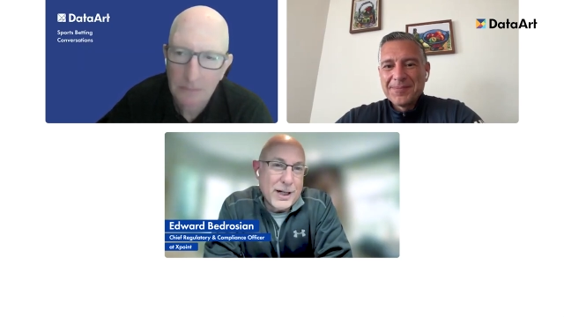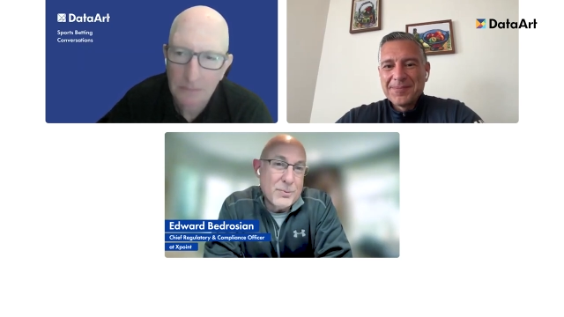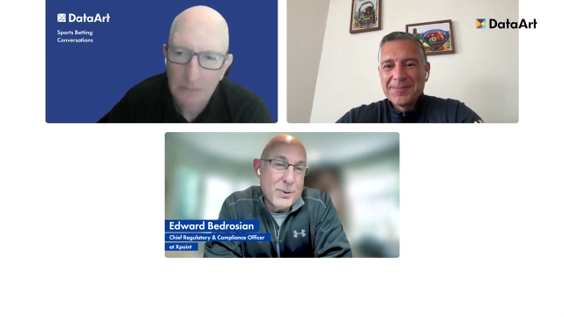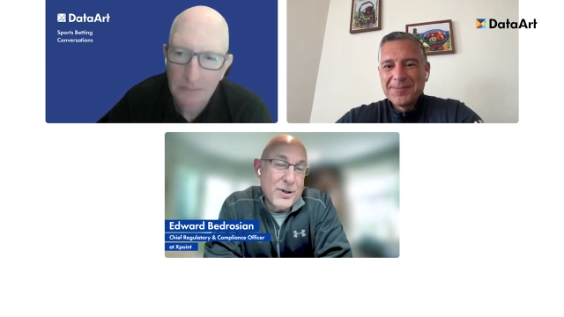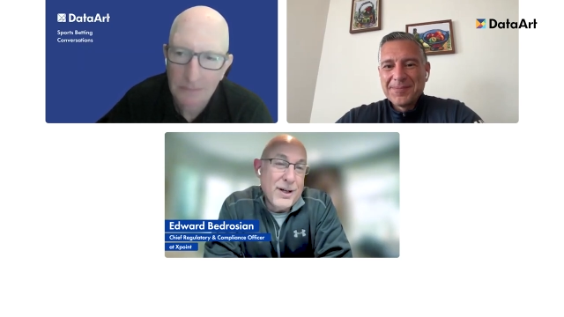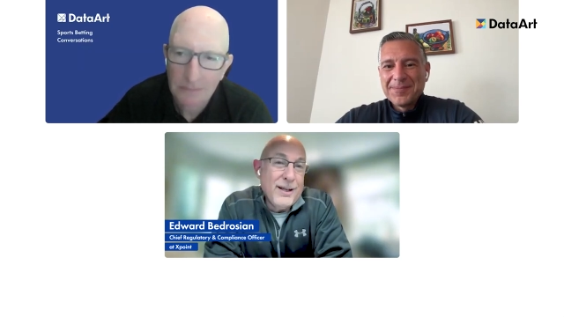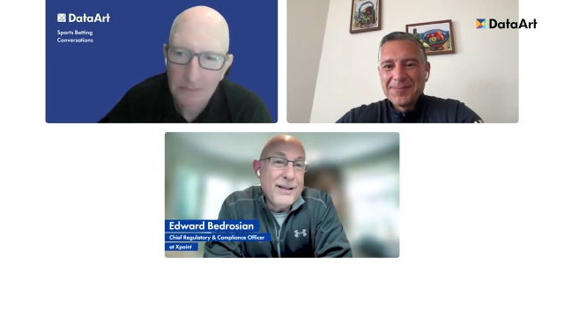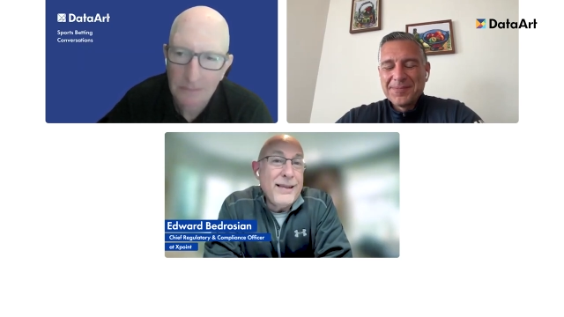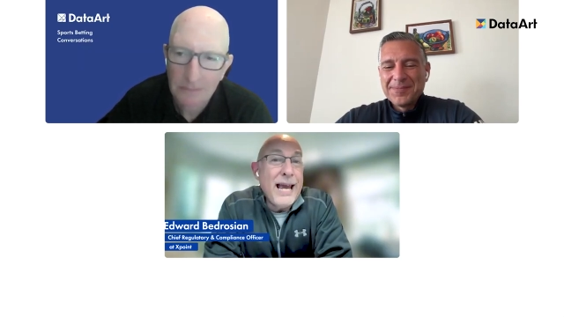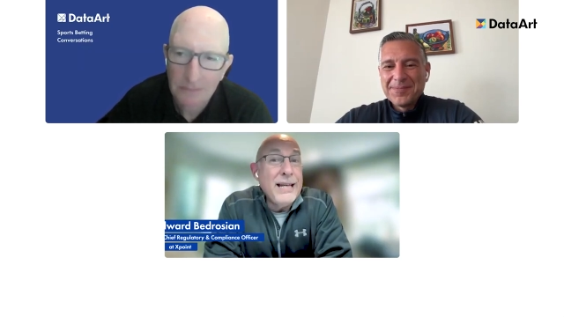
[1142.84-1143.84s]
Speaker 1: customers.
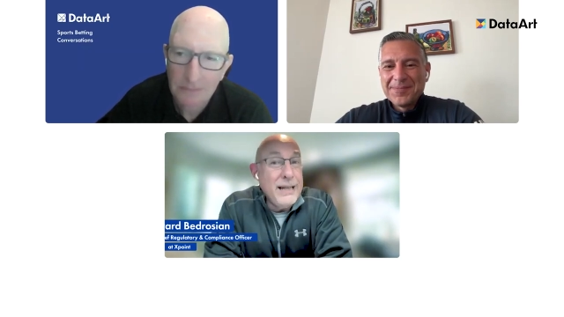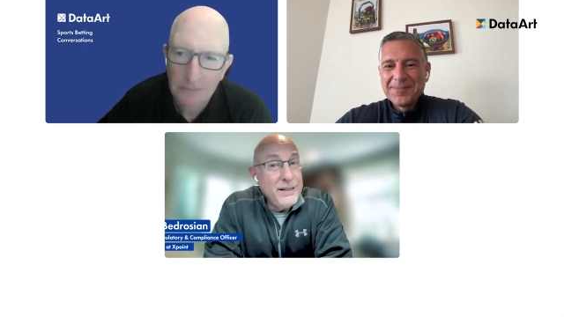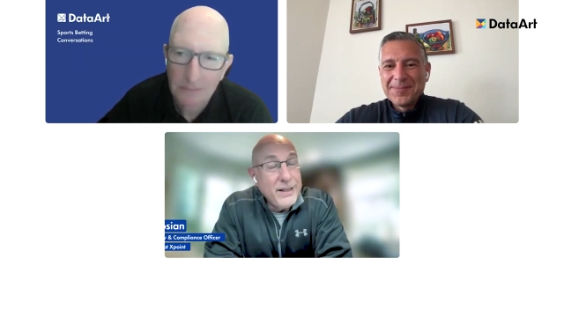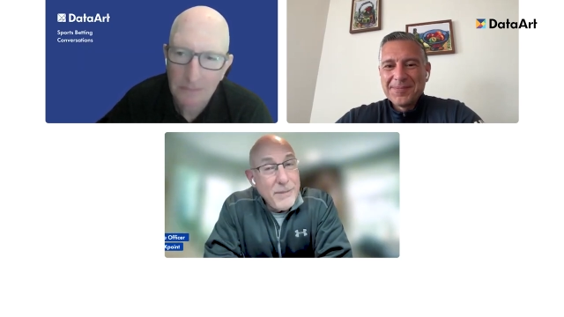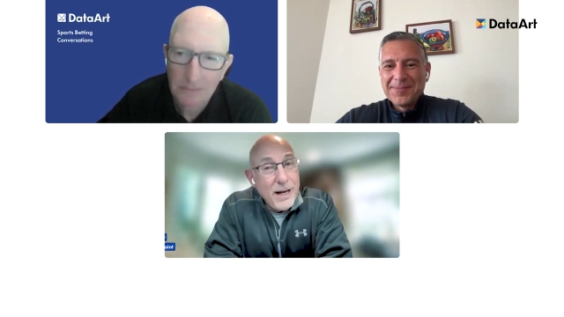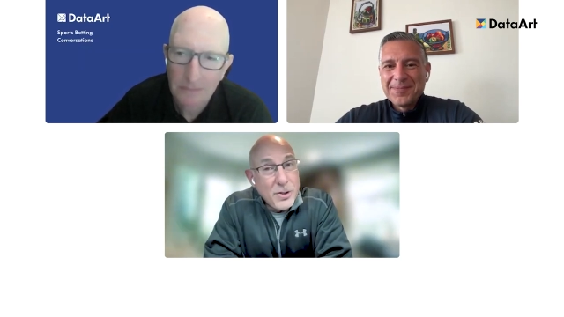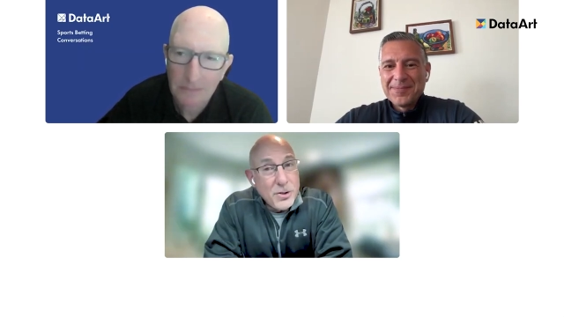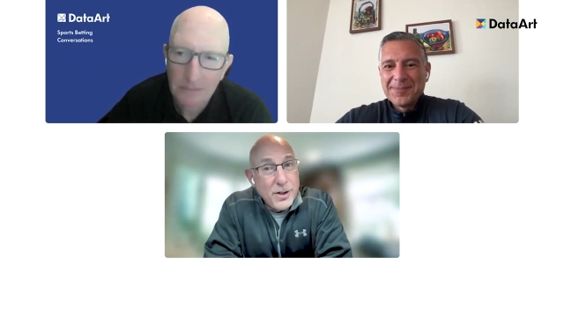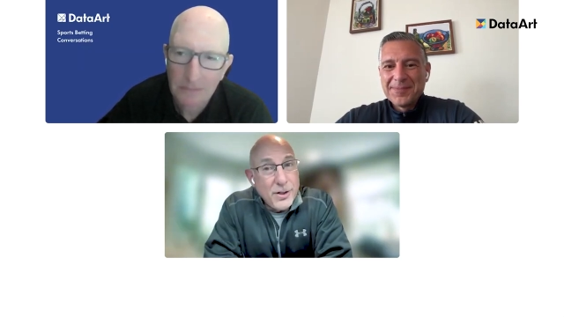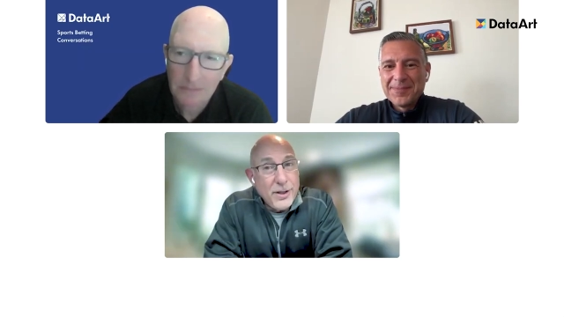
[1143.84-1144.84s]
They need to make
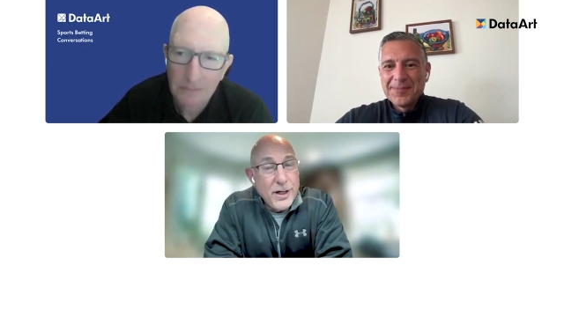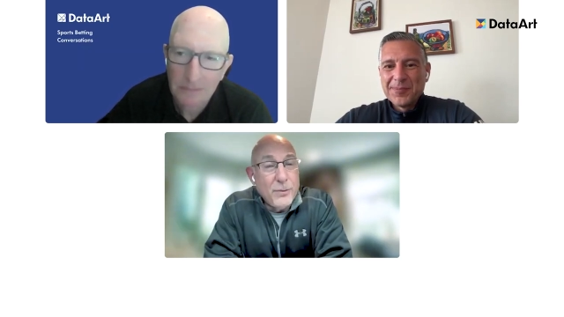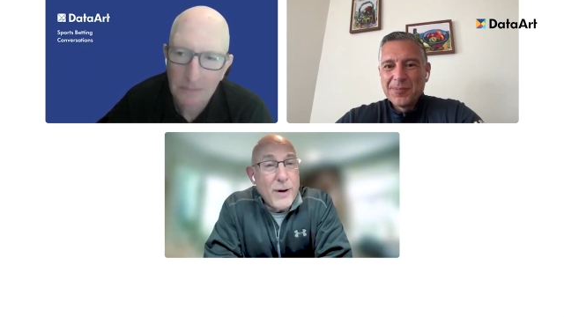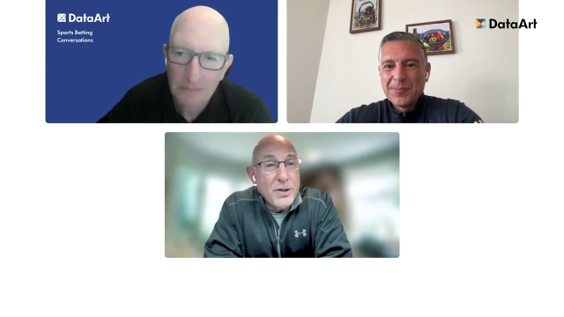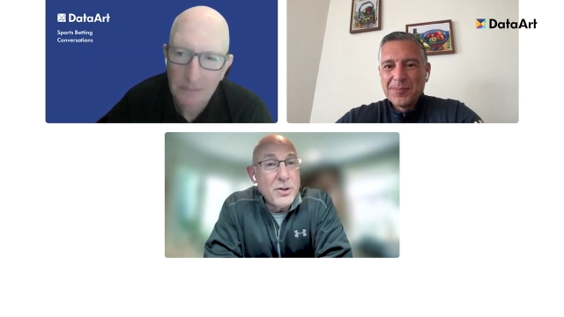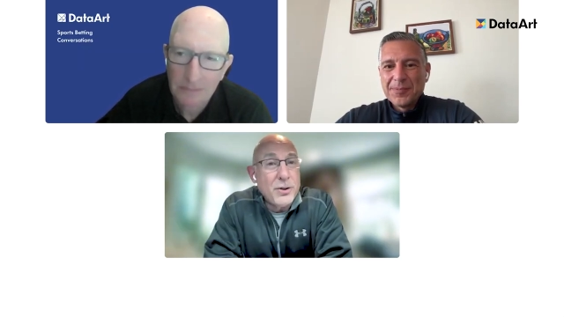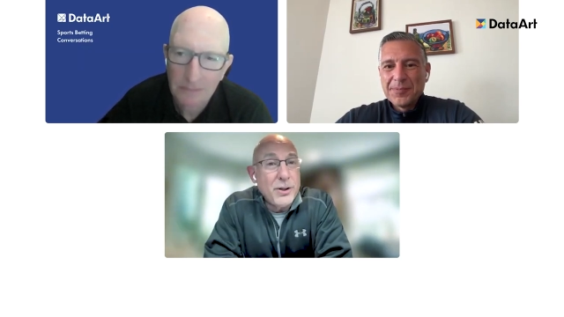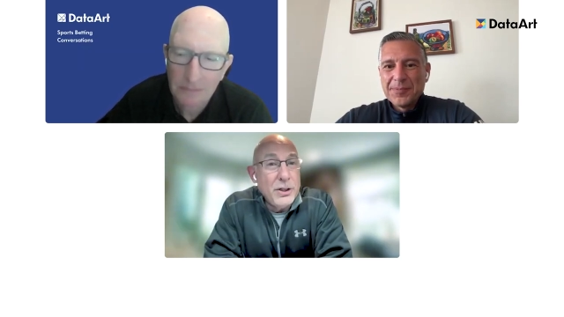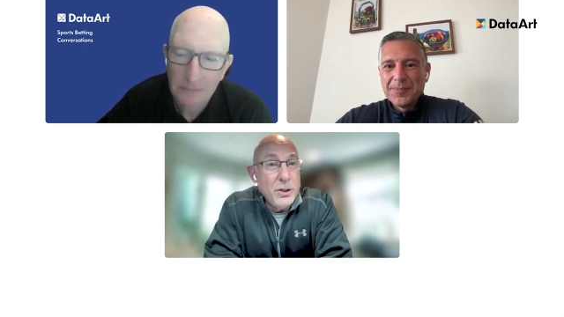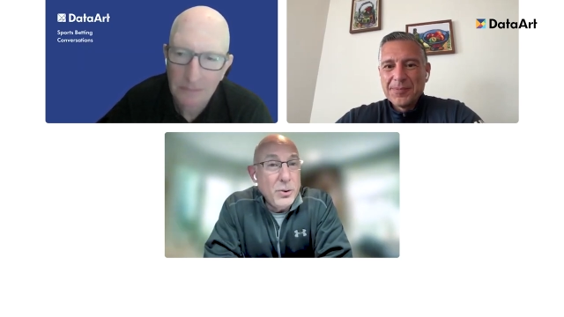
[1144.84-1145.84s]
sure they're
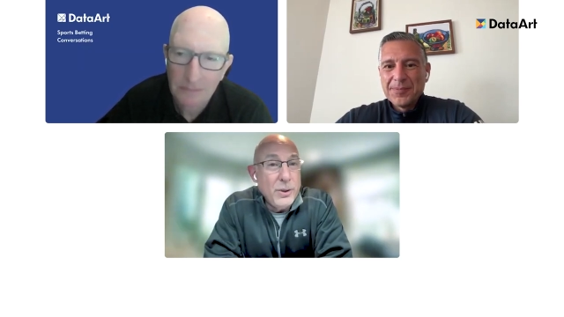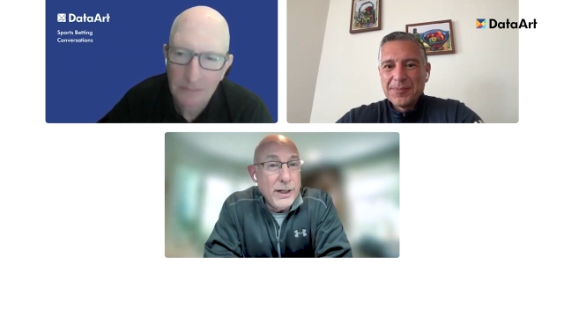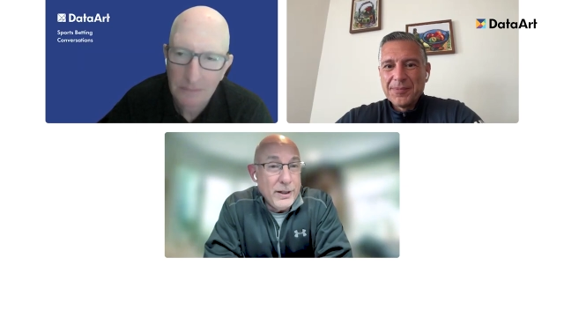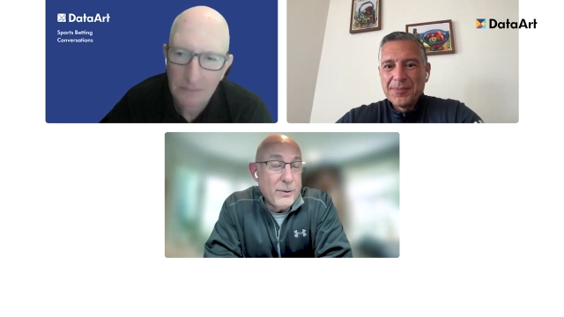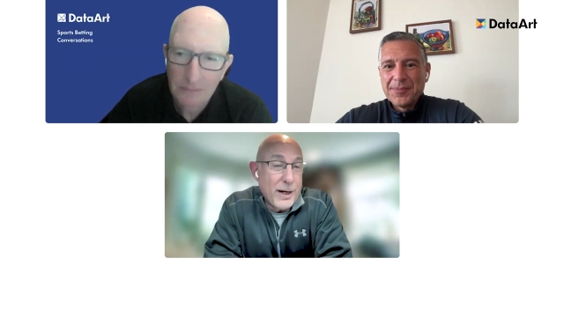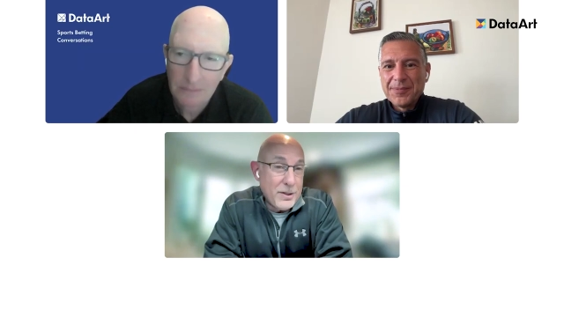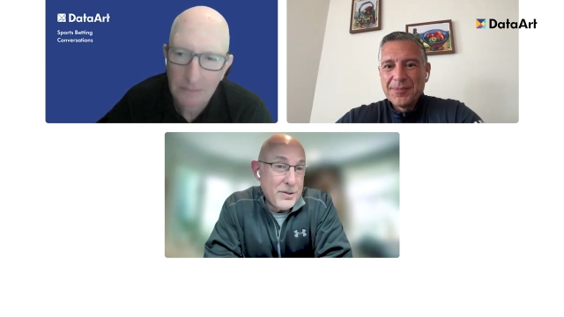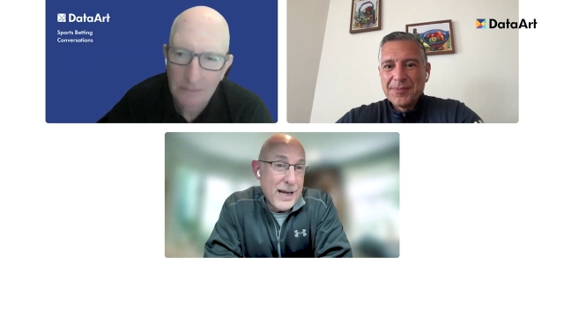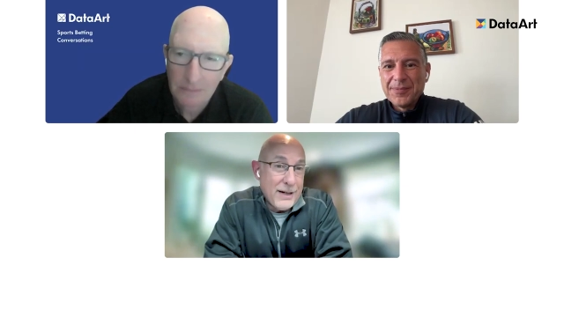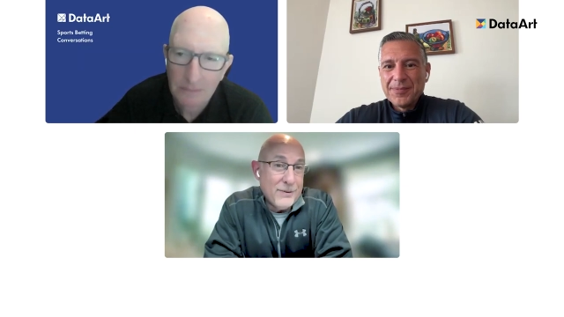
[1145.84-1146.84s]
registering you in the right
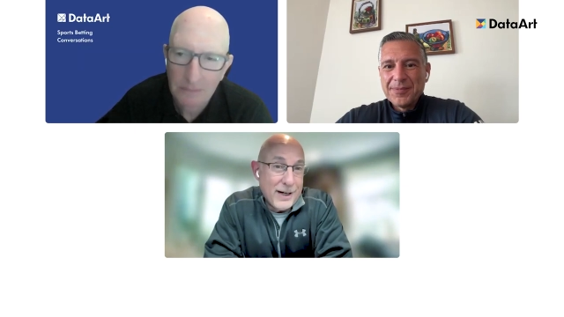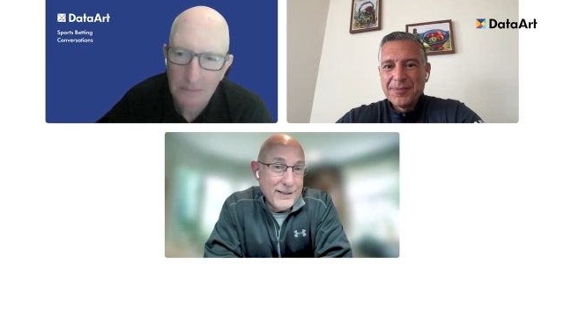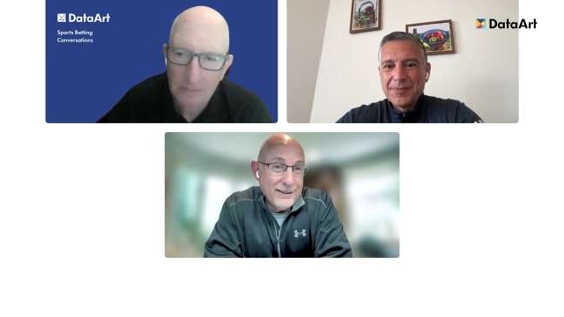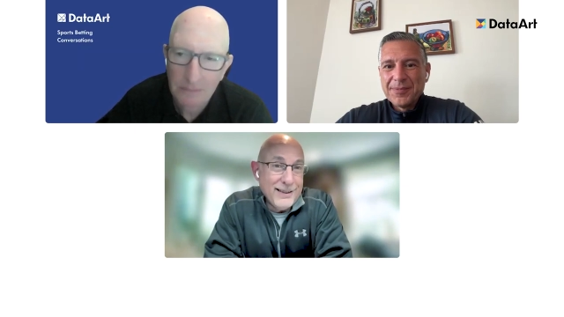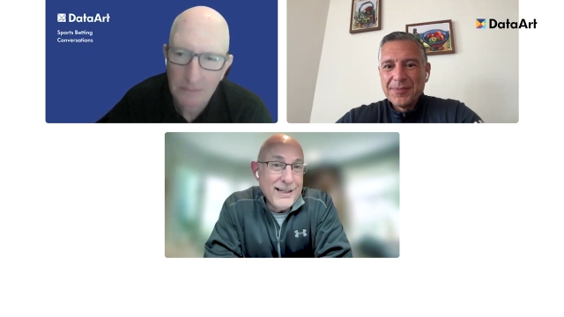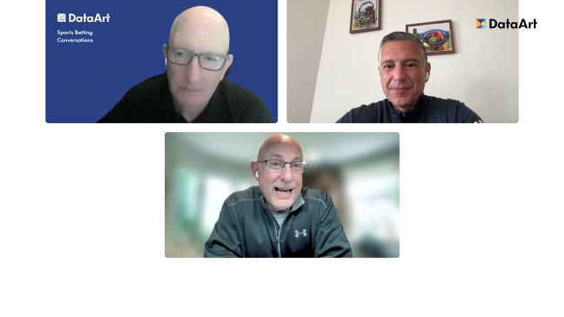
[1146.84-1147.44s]
state, right?